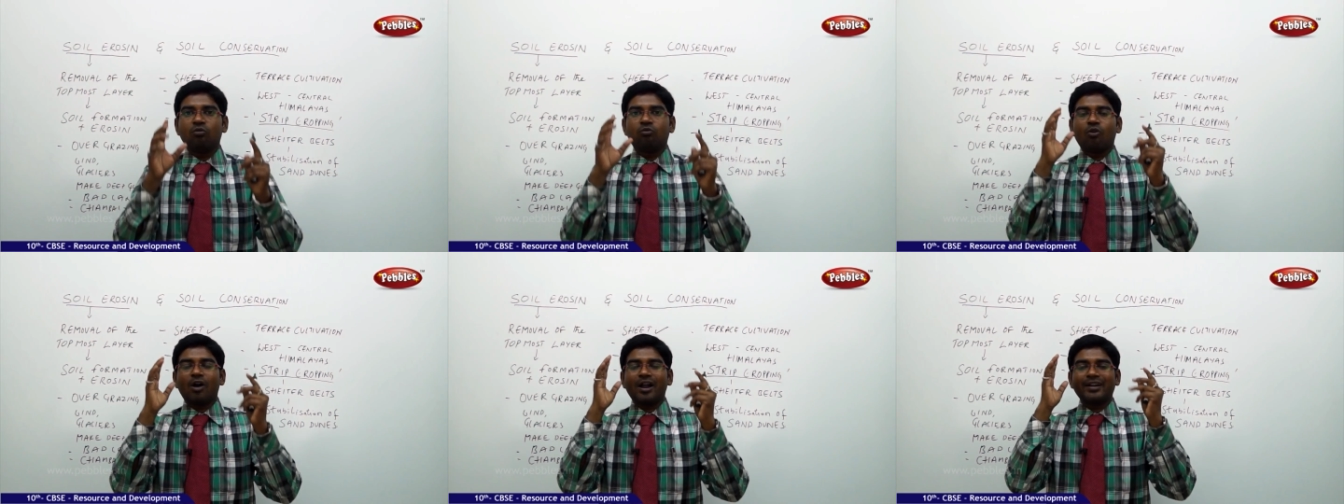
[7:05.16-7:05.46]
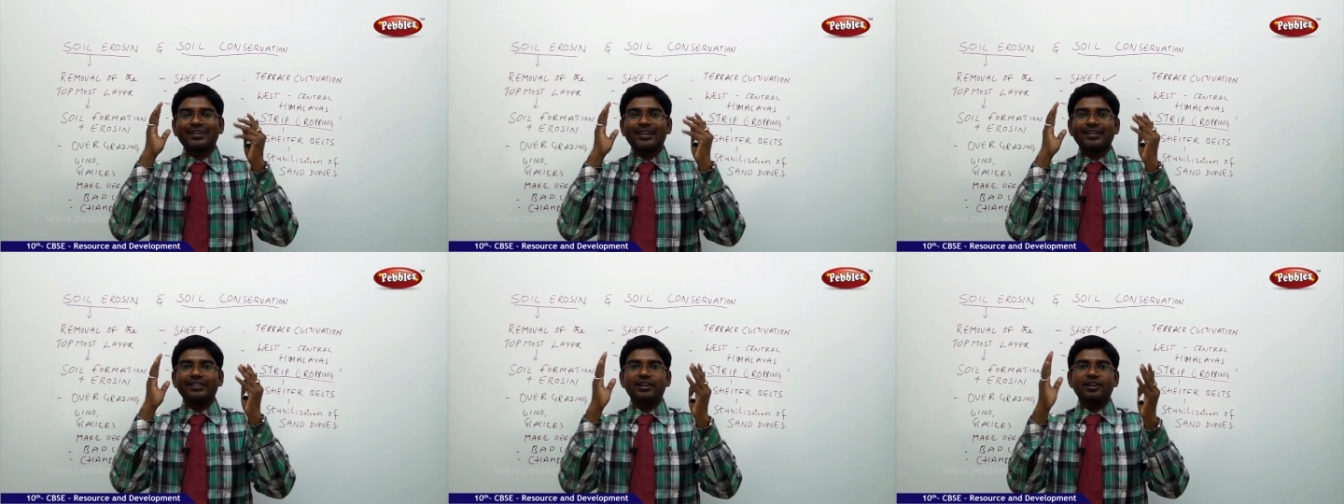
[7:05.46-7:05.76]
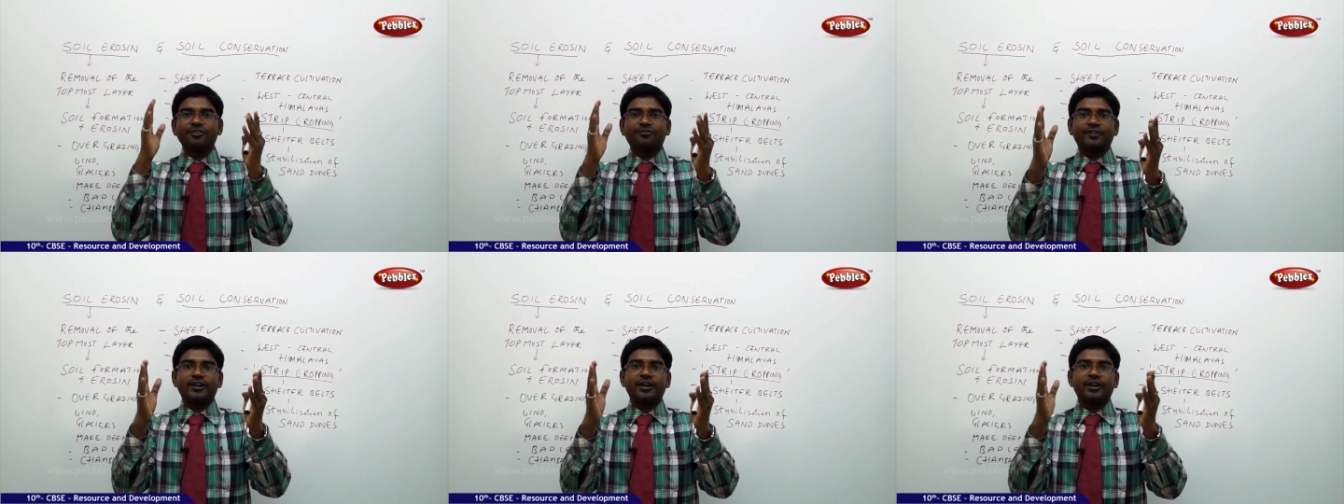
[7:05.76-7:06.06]
What are the
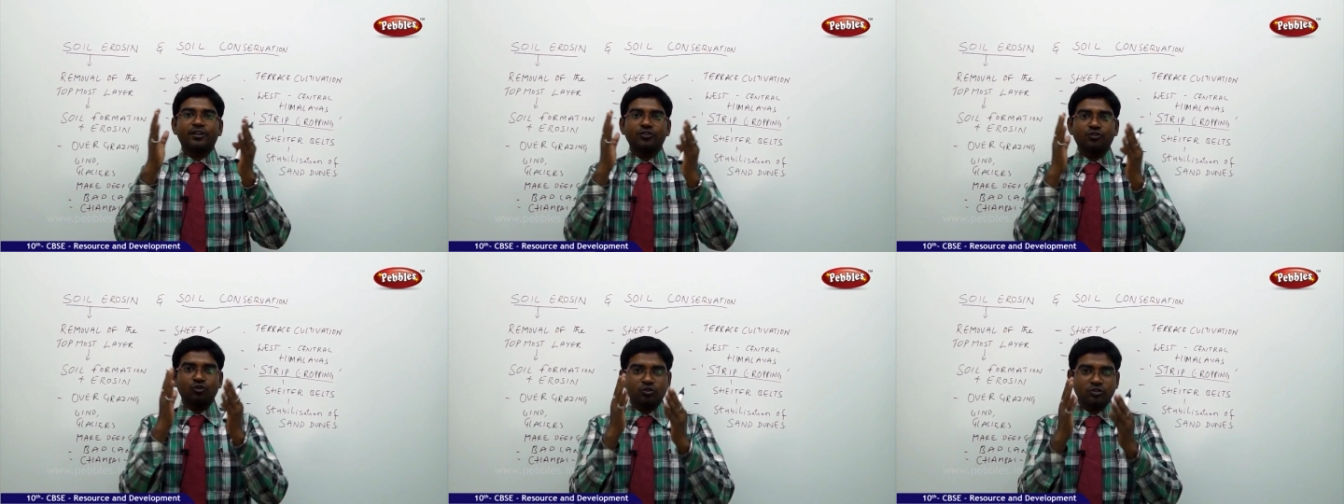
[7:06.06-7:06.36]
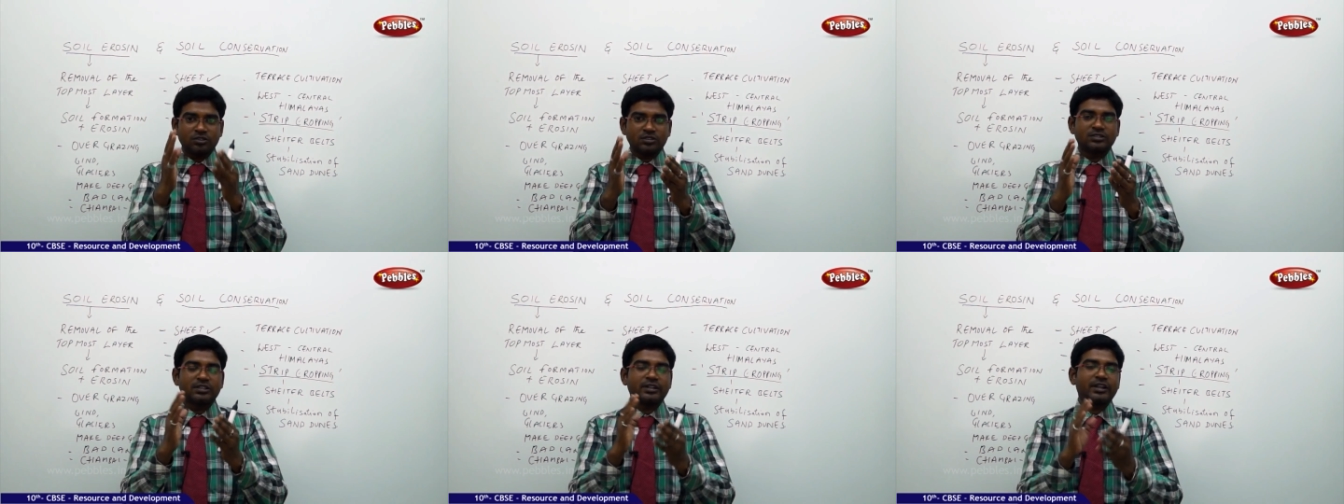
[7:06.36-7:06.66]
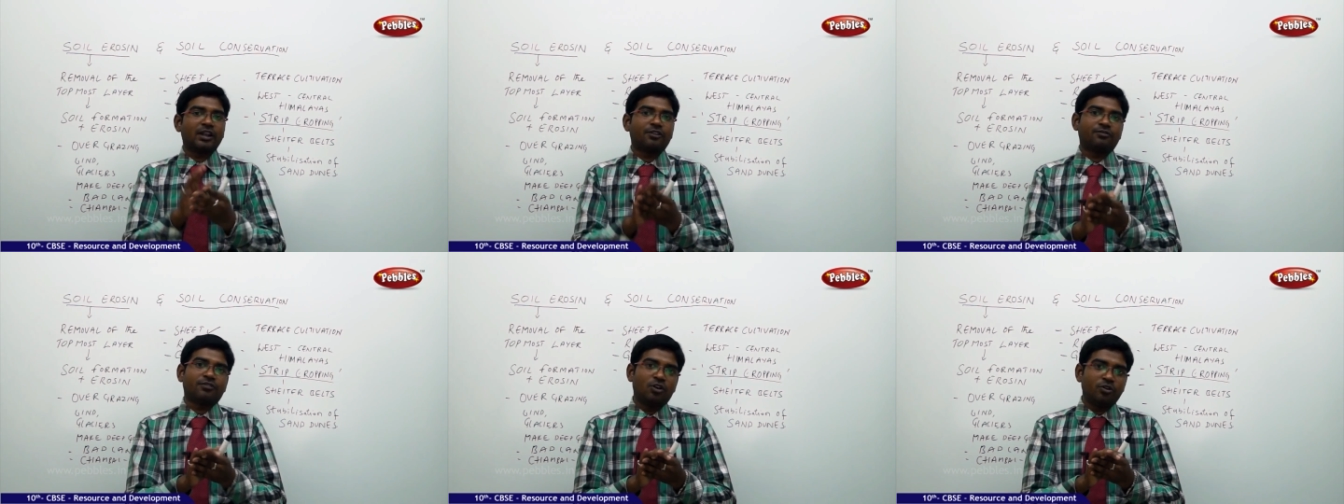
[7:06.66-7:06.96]
different resources
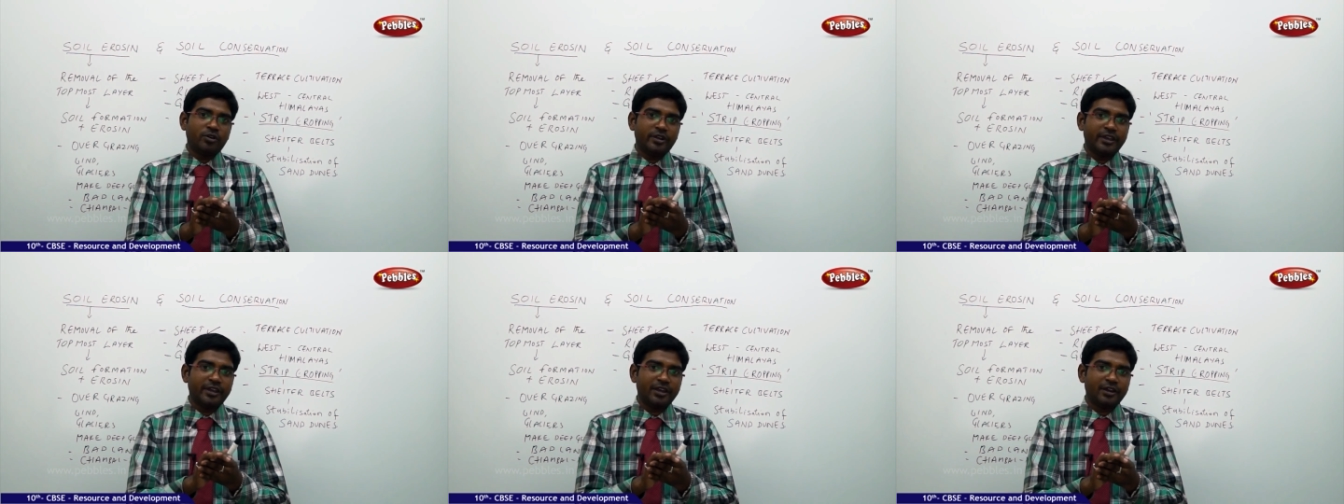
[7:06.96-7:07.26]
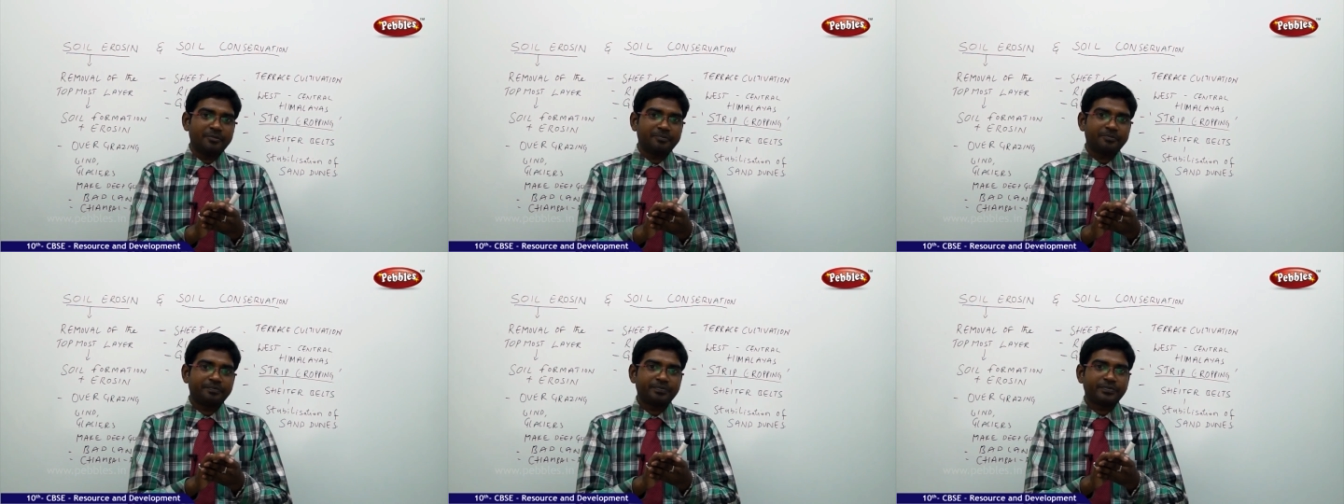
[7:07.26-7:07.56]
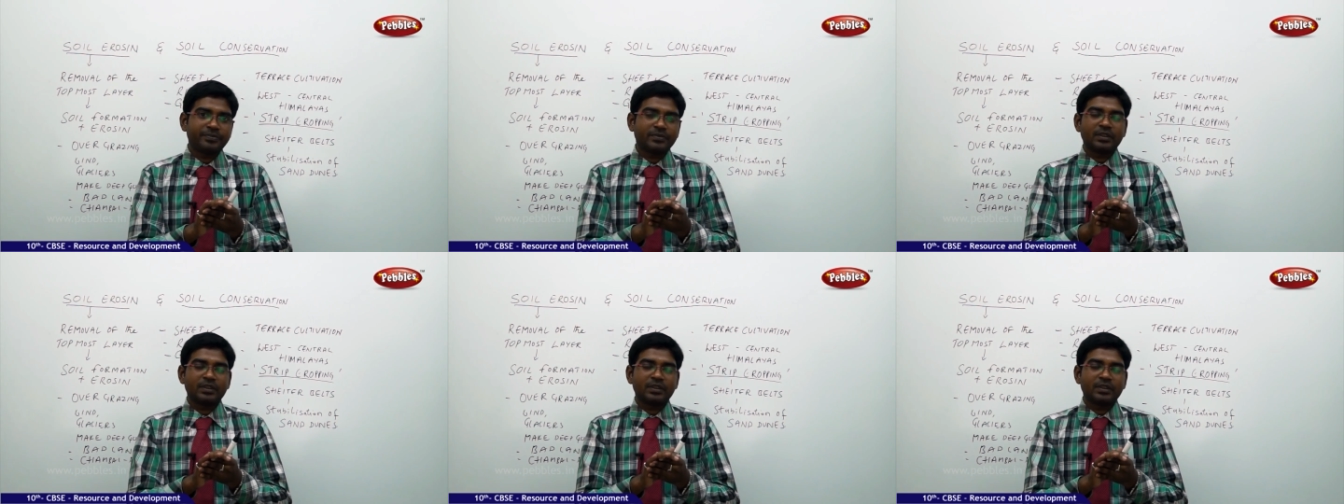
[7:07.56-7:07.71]
that are found here?